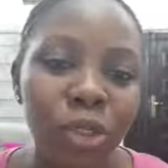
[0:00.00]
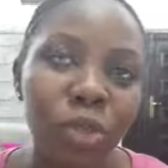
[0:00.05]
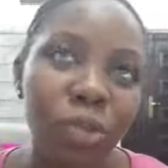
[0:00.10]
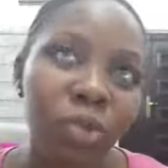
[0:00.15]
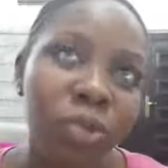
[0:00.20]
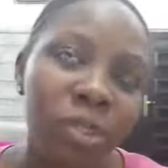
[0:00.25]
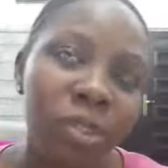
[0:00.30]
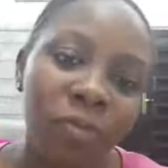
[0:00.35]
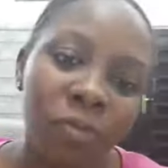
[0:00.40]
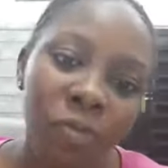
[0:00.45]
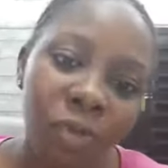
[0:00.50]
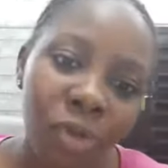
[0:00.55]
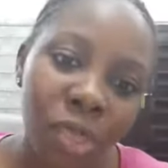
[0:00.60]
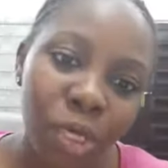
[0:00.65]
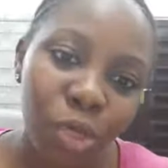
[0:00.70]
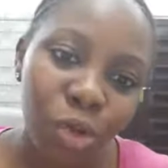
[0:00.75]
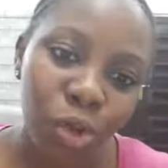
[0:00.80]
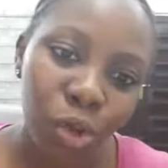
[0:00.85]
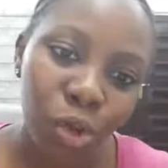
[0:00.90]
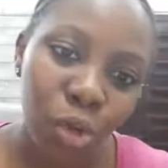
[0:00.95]
it doesn't feel
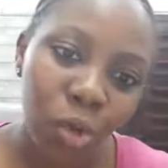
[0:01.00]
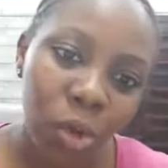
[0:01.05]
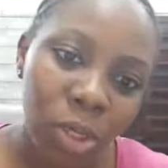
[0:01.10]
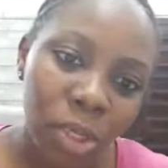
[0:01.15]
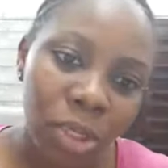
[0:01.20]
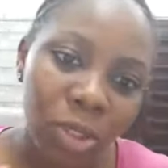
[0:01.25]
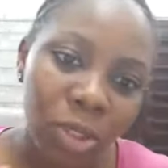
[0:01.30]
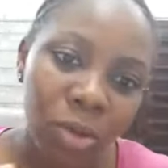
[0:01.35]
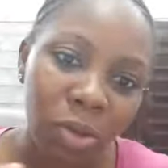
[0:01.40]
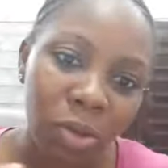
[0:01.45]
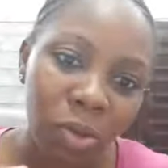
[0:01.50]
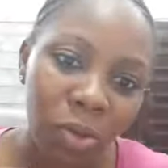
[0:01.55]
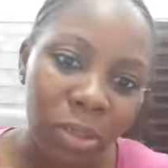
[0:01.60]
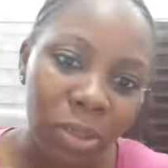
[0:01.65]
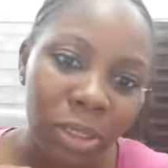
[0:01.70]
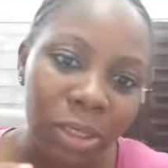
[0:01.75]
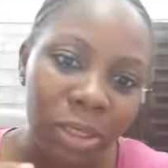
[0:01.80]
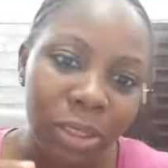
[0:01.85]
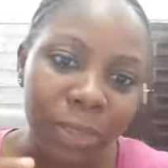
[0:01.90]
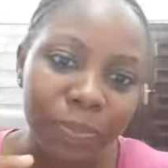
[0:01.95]
like you're calling
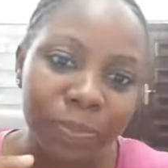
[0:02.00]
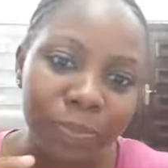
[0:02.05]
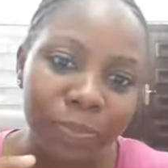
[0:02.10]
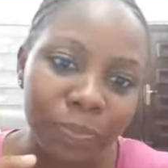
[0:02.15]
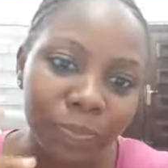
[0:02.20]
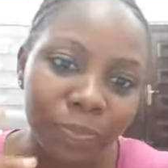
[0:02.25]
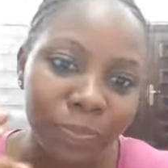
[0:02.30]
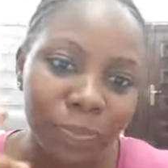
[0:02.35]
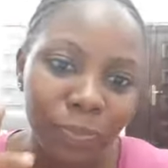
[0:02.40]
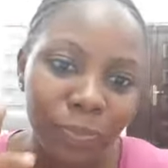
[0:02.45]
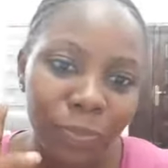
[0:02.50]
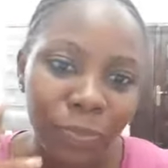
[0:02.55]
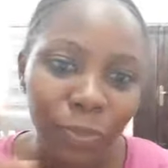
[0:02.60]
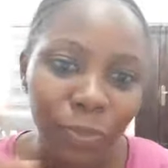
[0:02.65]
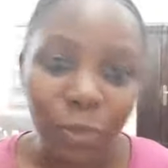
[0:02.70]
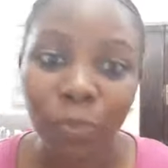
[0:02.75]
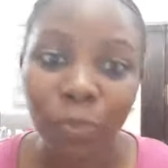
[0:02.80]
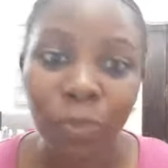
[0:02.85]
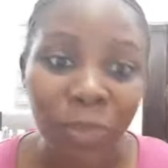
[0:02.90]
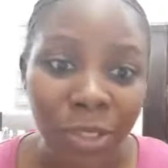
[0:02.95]
on
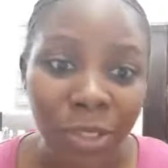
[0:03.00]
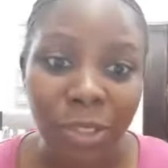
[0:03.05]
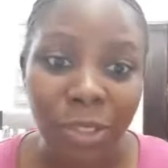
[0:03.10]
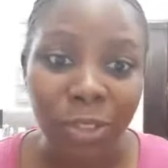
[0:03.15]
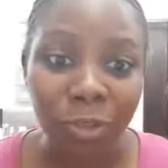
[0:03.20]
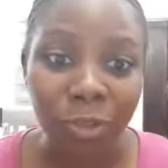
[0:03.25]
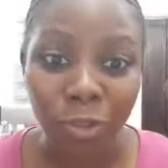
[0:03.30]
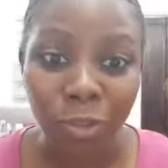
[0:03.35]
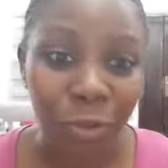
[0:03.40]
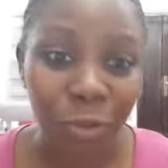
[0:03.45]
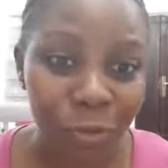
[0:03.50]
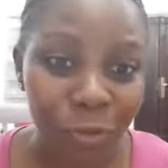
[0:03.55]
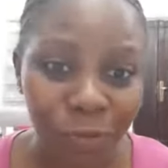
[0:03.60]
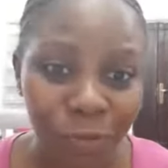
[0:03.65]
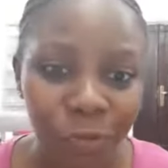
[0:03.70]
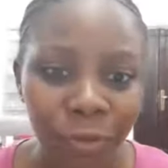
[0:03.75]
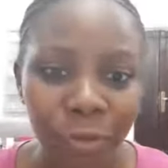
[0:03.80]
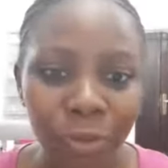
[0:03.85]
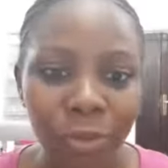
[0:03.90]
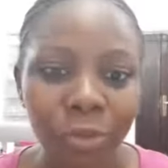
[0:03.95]
something that is not looking
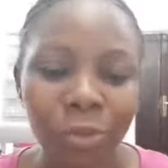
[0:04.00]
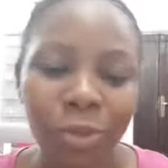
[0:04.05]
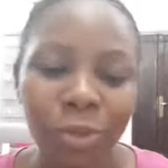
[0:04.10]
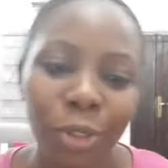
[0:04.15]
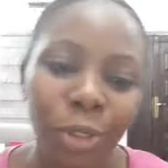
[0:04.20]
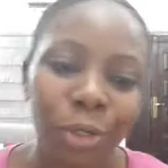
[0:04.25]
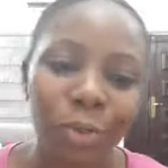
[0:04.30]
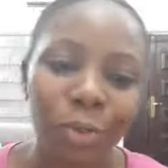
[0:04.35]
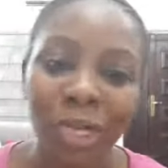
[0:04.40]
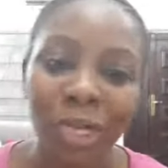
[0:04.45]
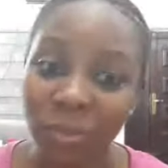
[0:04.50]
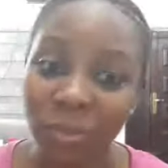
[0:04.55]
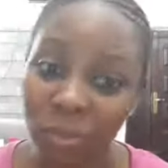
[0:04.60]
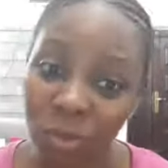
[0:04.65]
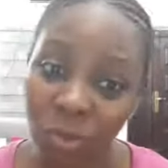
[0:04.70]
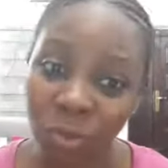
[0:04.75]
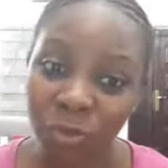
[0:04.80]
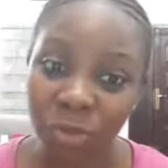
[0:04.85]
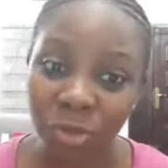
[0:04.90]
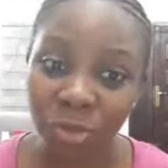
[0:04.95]
for you. You know, that's
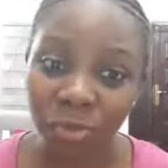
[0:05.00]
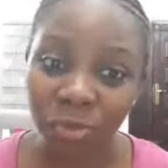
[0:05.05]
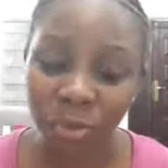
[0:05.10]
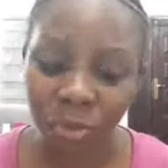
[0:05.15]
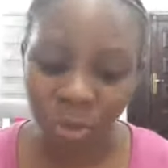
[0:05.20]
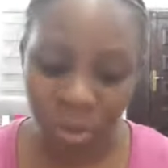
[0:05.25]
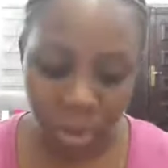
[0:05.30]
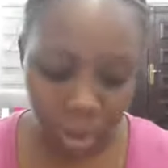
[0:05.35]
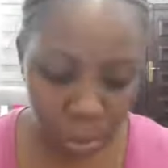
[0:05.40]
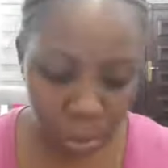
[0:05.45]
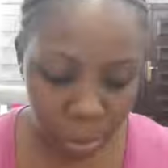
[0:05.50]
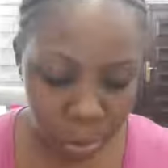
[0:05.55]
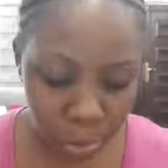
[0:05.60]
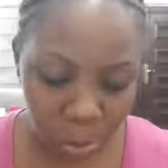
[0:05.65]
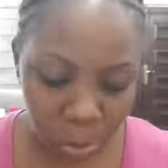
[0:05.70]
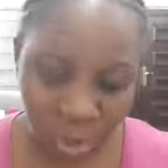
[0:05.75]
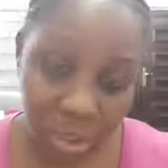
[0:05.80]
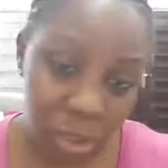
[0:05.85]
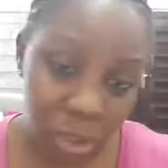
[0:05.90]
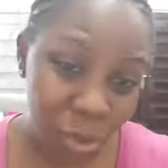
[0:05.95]
also very, very
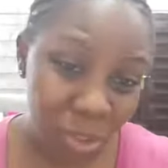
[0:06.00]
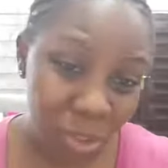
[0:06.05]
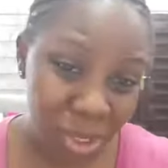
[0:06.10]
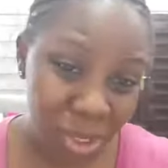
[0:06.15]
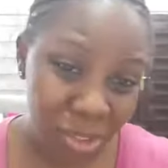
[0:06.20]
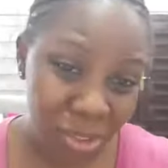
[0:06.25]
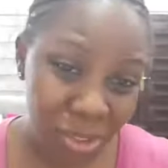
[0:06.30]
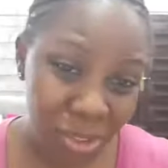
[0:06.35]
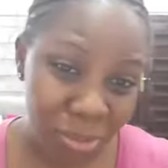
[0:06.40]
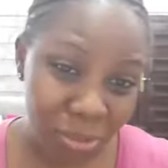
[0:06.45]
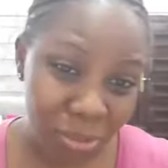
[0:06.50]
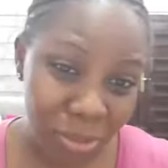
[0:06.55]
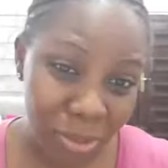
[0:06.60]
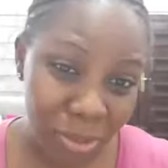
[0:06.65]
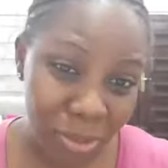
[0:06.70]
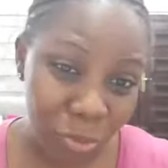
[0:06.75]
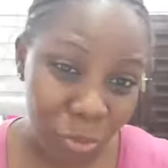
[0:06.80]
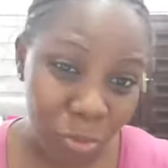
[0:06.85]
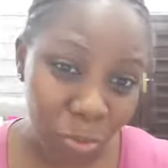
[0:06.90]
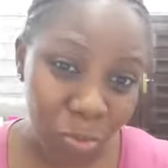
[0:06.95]
important. You can actually lose
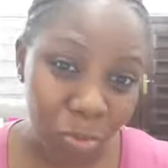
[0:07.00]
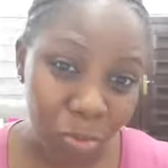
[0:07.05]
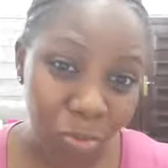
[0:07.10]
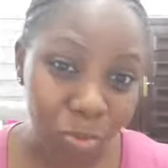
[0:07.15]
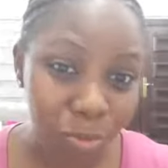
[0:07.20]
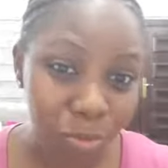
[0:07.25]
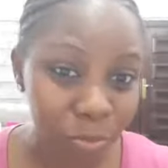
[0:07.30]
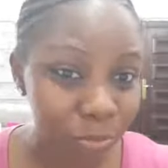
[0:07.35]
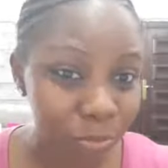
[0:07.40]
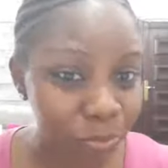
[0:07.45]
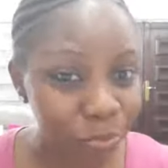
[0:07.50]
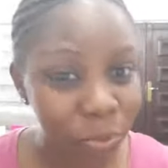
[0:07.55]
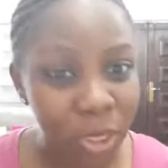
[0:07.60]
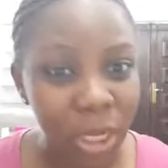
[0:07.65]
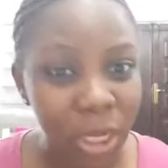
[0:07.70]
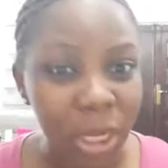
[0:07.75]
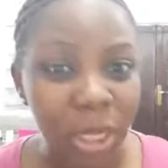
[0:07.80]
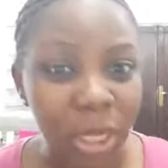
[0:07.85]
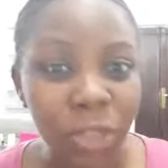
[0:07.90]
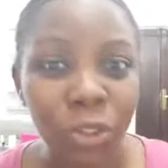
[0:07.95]
sales
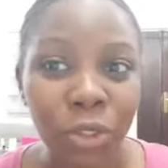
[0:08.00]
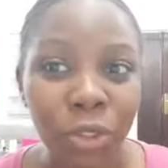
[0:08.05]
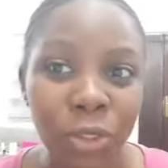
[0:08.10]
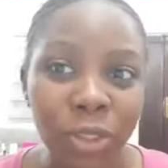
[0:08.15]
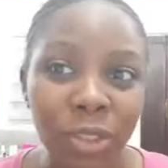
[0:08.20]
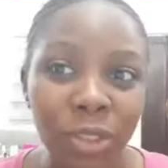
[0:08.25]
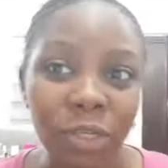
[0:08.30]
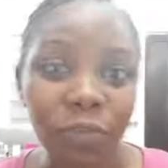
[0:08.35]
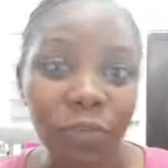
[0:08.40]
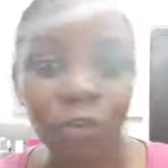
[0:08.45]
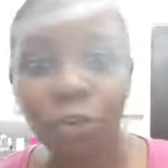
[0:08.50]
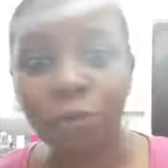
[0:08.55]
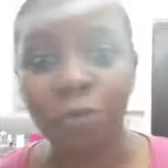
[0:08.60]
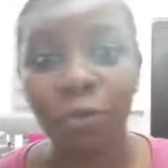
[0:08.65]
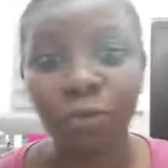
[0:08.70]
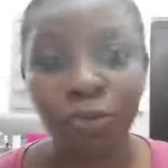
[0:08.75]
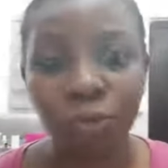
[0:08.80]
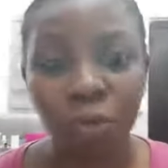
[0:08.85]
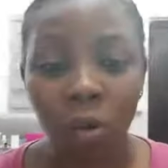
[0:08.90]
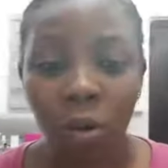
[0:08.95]
just giving off
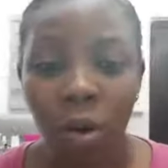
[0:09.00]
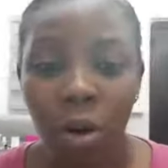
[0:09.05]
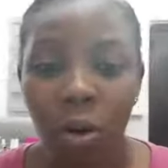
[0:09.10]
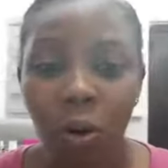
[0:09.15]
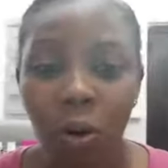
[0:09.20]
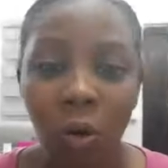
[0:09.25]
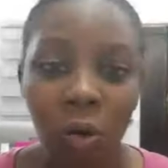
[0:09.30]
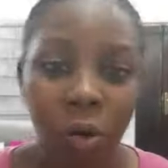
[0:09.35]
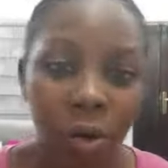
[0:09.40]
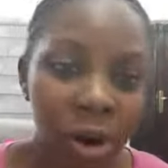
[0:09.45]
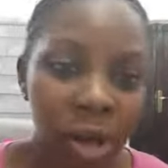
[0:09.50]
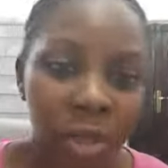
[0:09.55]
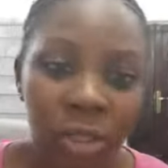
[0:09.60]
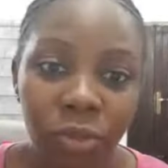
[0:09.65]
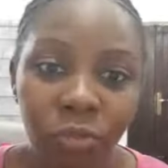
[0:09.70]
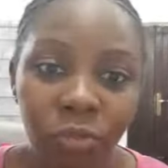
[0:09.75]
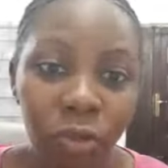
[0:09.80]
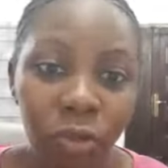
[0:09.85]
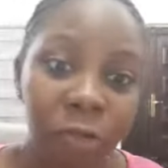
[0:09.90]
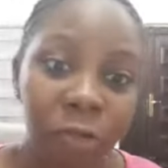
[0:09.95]
the wrong aura,
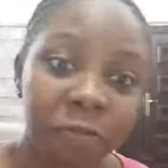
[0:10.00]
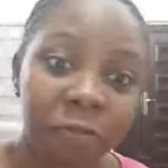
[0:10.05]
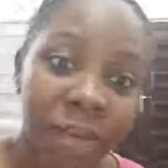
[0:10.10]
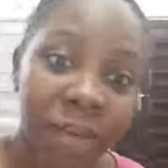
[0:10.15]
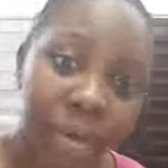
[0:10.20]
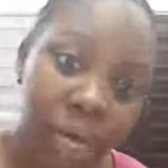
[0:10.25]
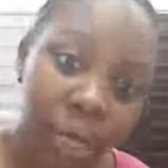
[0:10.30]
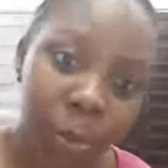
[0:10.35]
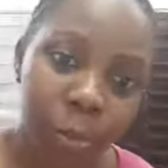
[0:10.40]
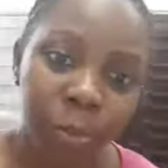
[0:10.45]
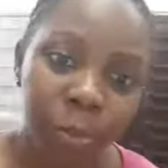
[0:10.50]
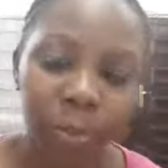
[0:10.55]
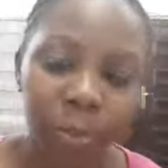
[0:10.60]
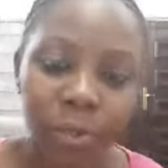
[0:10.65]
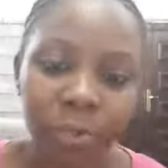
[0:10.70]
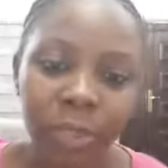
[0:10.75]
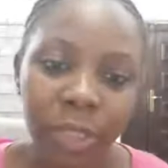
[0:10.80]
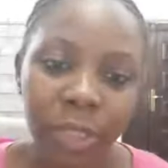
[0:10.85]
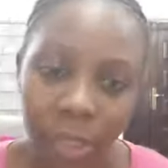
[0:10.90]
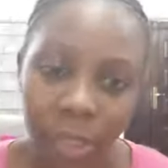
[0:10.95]
the wrong vibe.
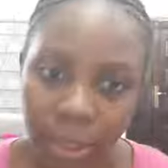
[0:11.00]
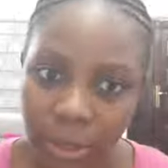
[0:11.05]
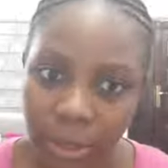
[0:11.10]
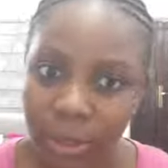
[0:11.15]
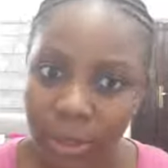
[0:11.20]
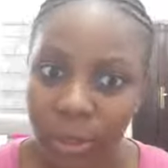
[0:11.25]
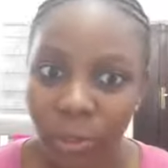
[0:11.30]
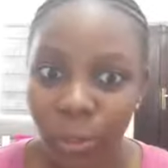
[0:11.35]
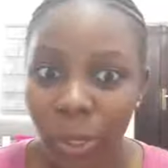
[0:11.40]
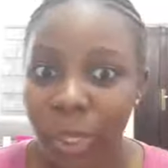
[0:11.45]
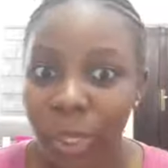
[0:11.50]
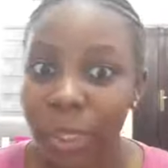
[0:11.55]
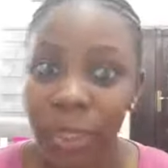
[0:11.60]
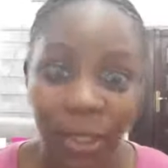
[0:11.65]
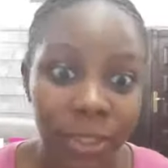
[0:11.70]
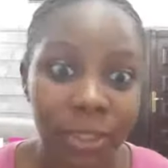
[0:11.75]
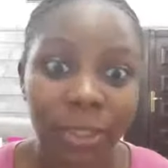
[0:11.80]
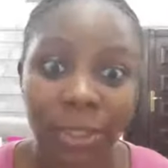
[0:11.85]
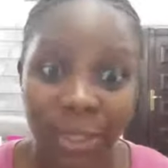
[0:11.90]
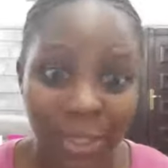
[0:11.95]
Yes,
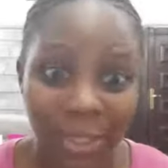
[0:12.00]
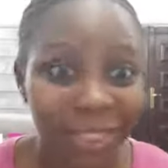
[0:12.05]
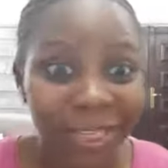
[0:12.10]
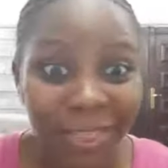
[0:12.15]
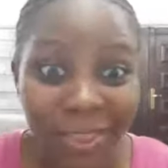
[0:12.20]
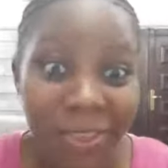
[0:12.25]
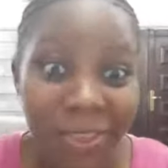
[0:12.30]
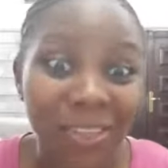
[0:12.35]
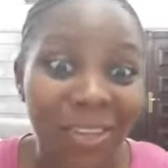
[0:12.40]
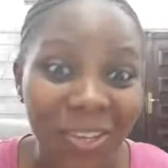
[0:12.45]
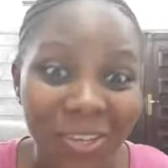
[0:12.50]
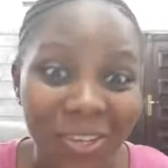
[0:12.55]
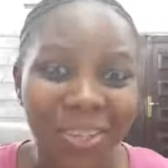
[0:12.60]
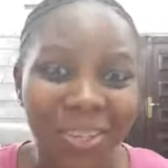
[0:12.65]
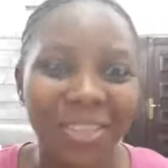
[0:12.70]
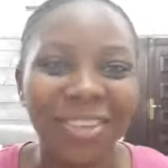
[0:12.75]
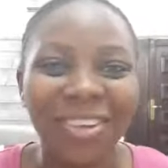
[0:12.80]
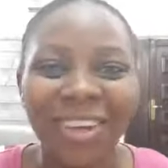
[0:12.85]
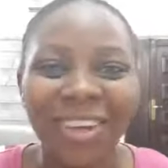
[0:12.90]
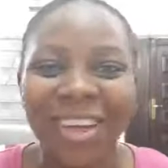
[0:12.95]
it's a thing.